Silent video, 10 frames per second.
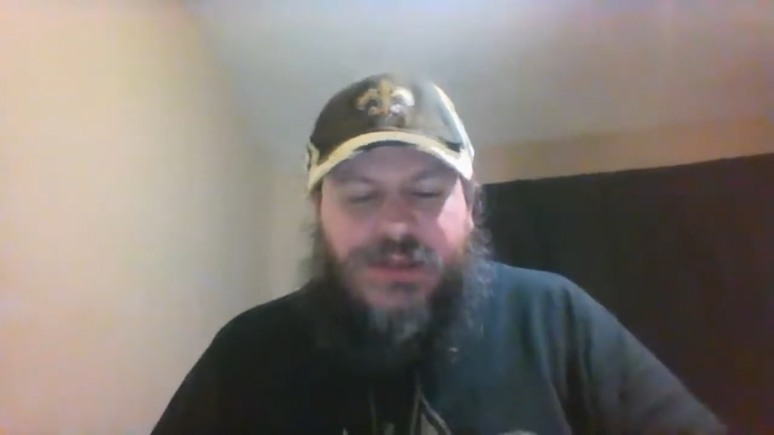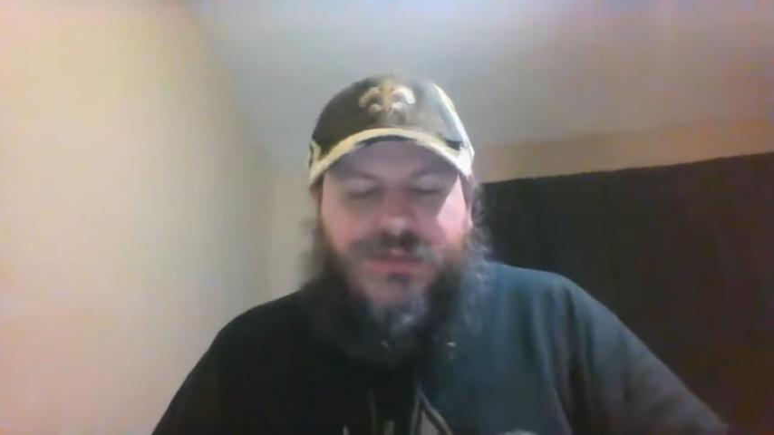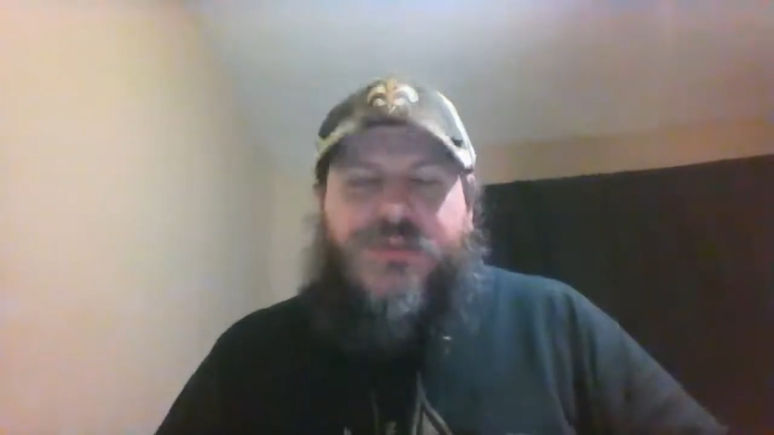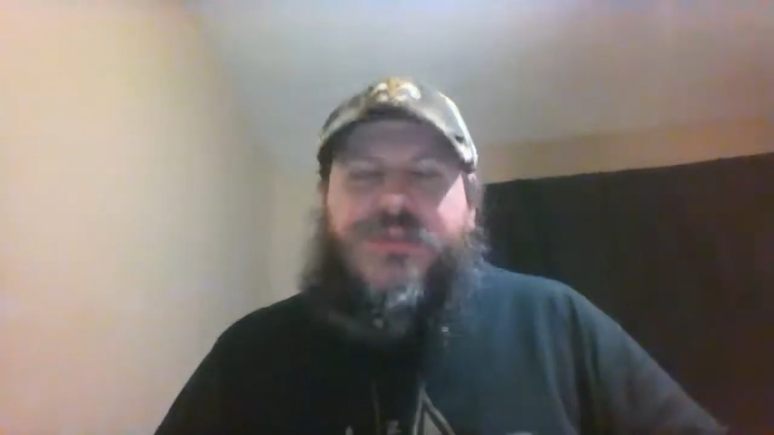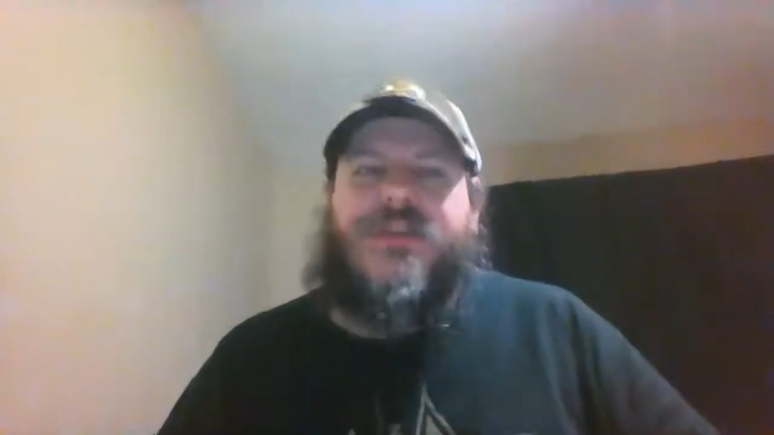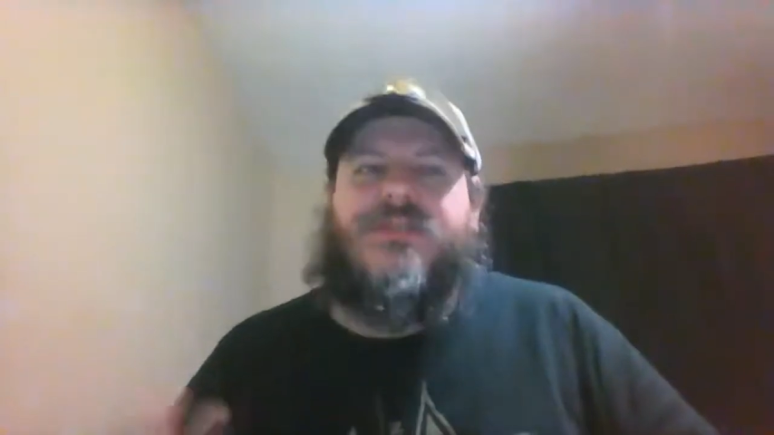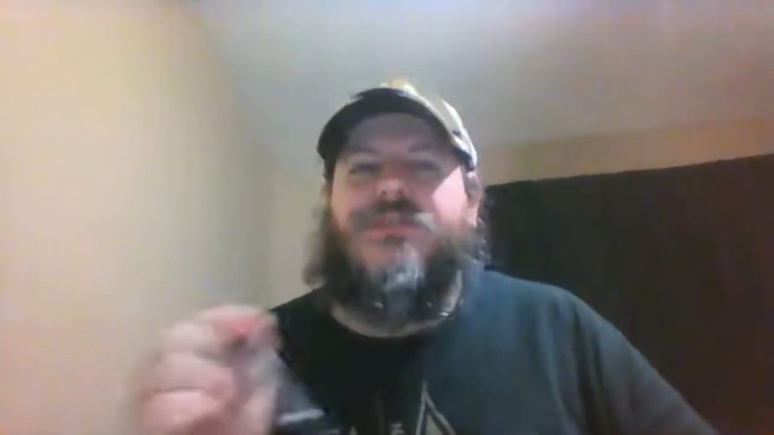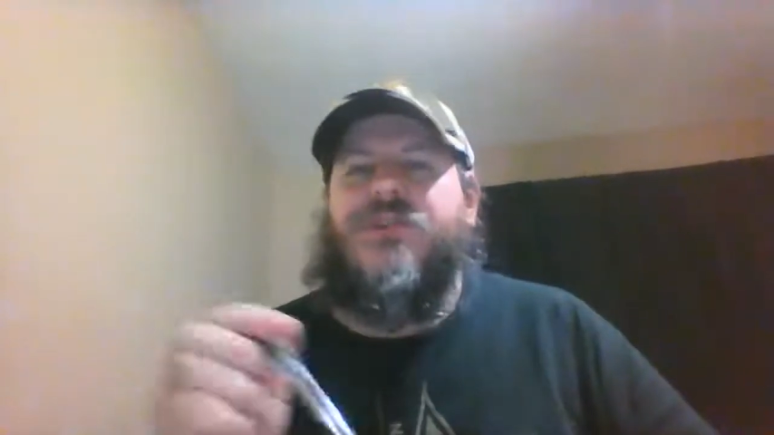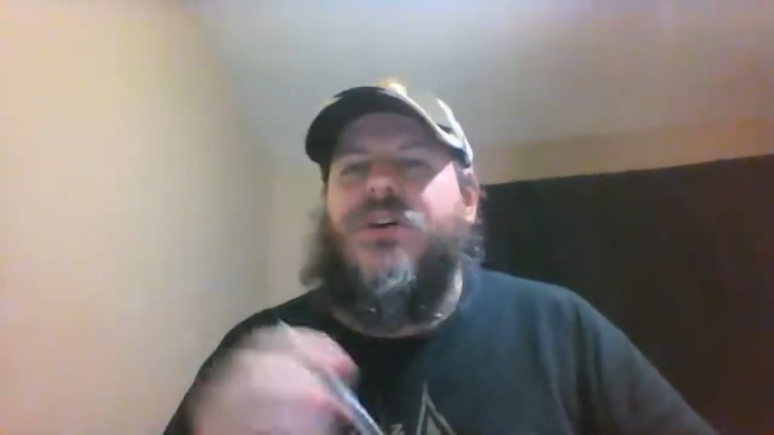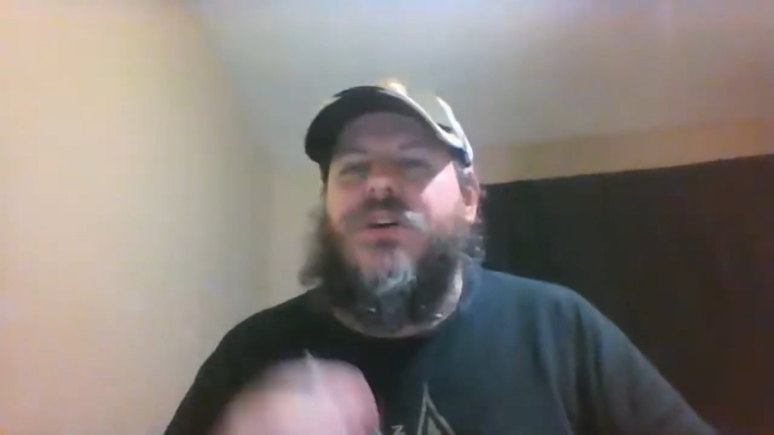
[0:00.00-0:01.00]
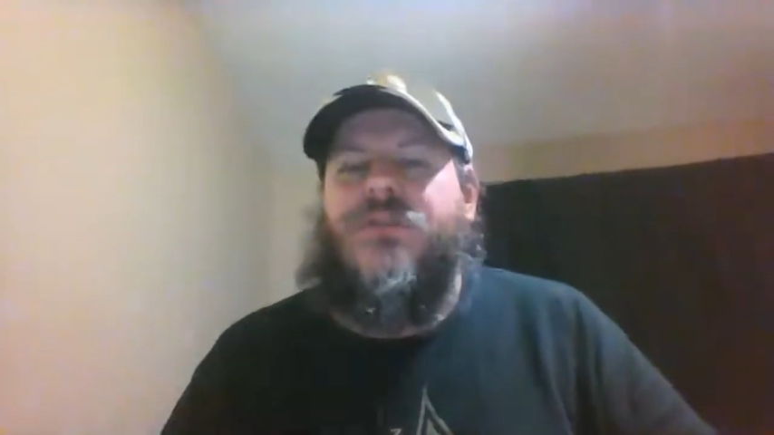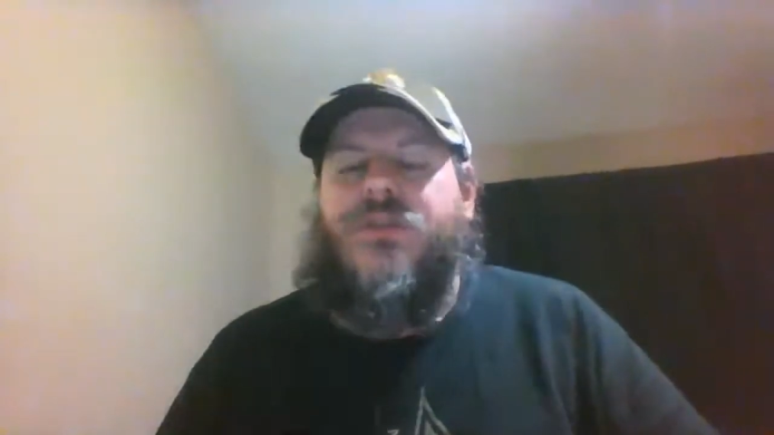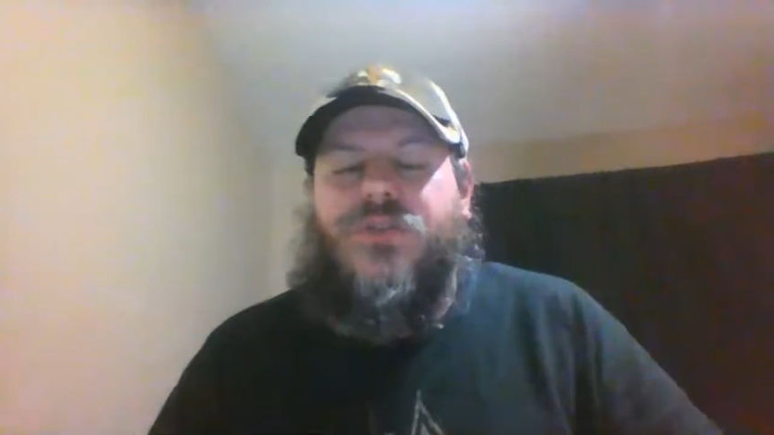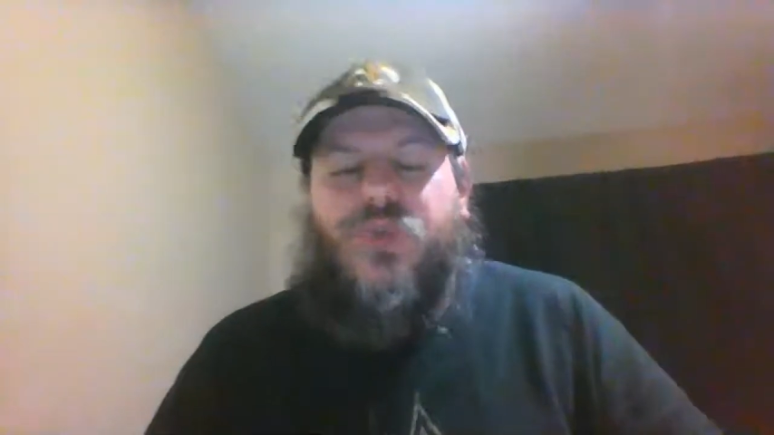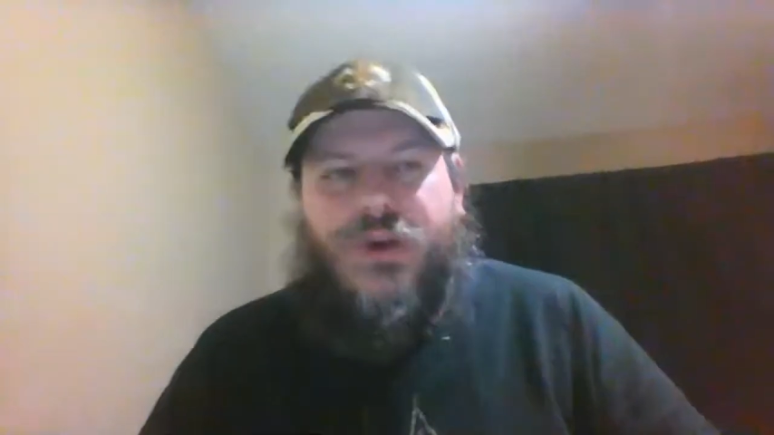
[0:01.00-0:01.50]
that's been pissing me off
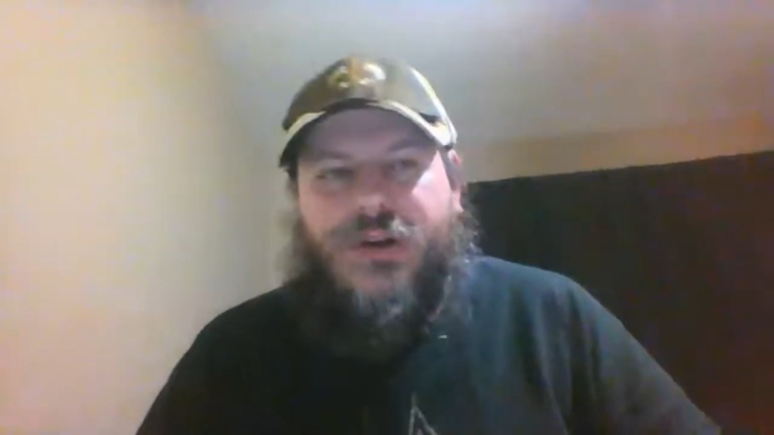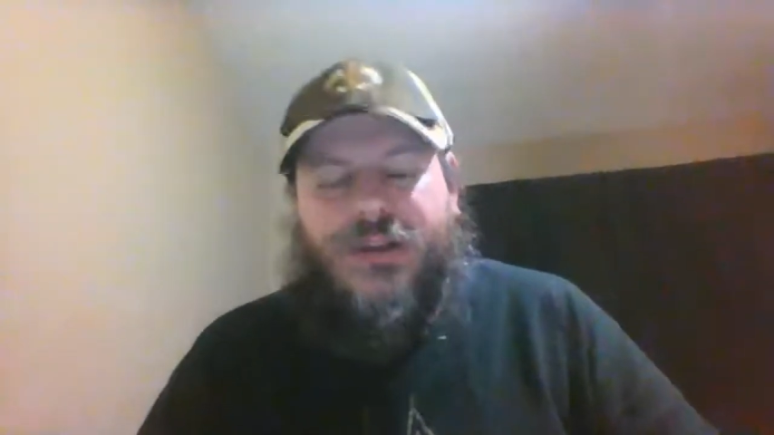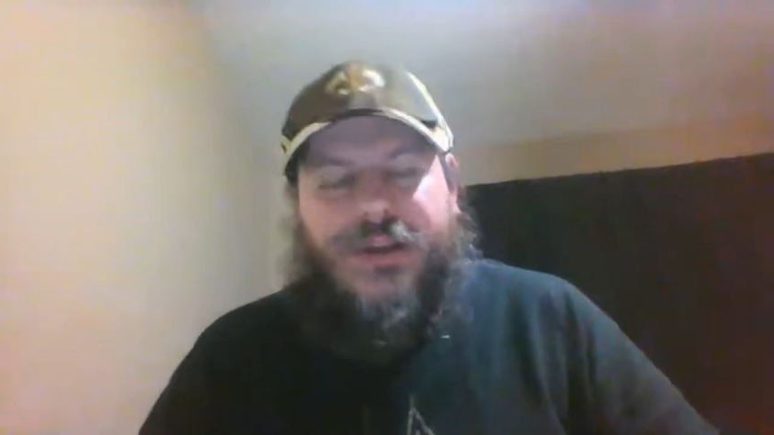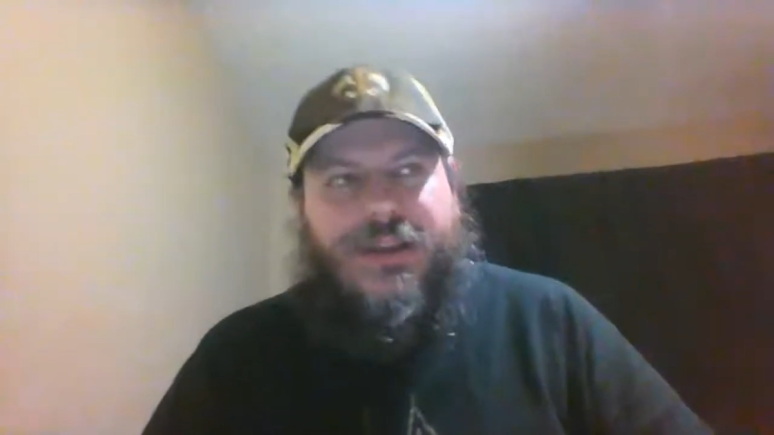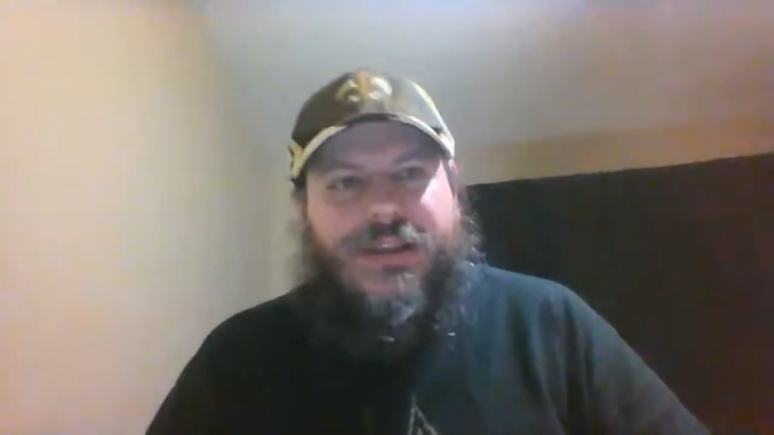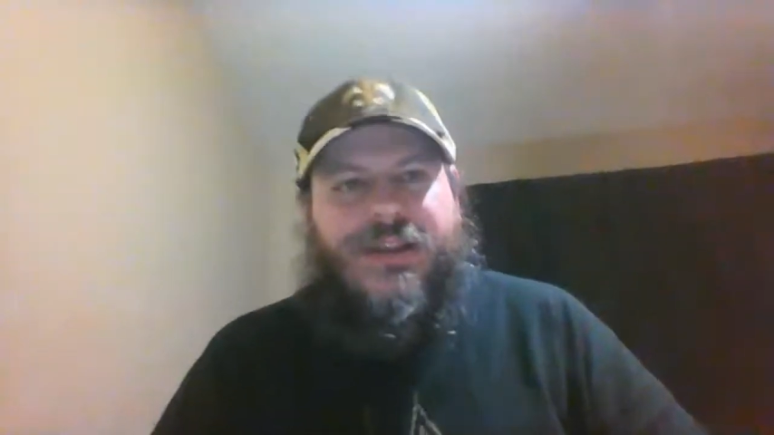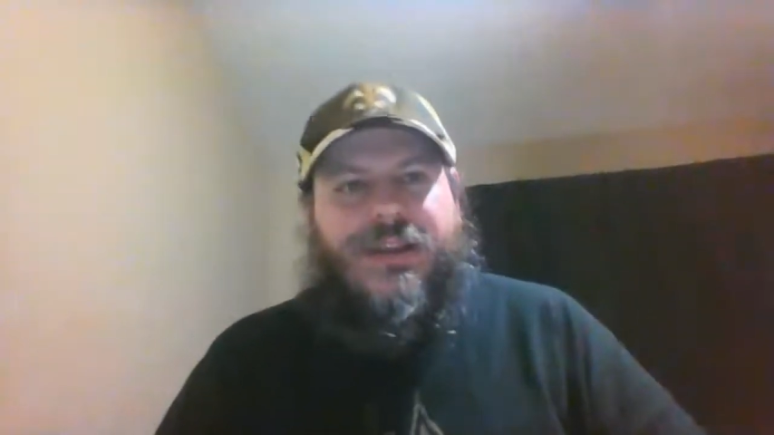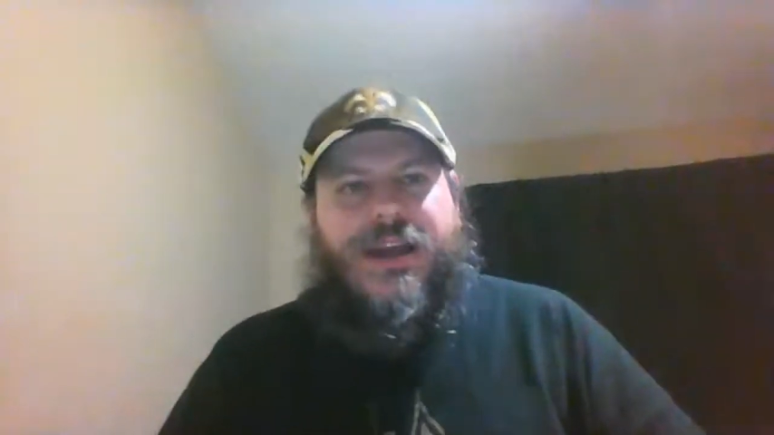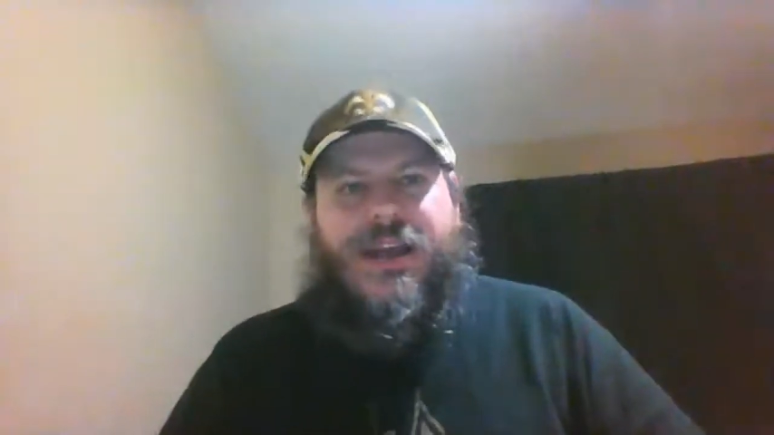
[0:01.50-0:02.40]
on Twitter lately,